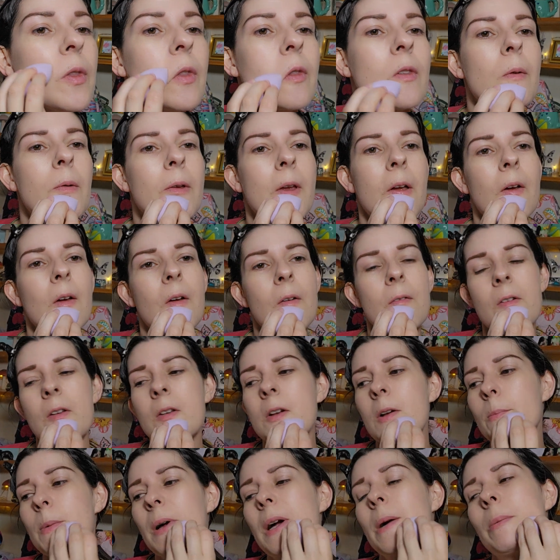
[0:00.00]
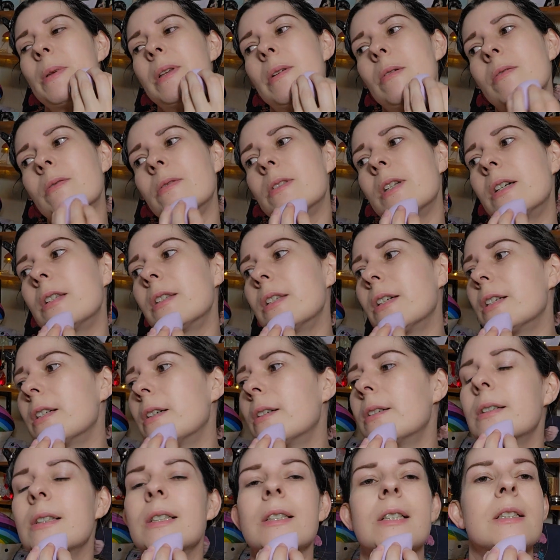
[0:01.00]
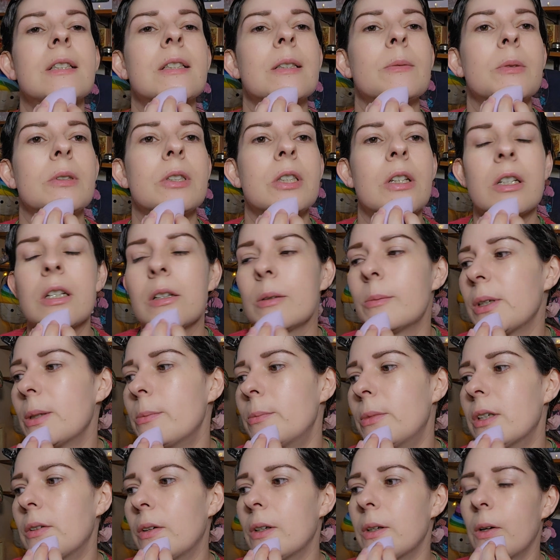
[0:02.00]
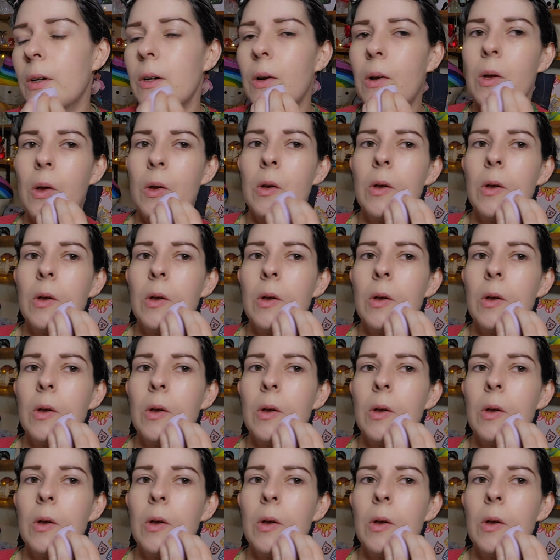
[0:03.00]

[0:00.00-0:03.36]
There we go. I think I'm happy with that now. Let's just double check on my mirror.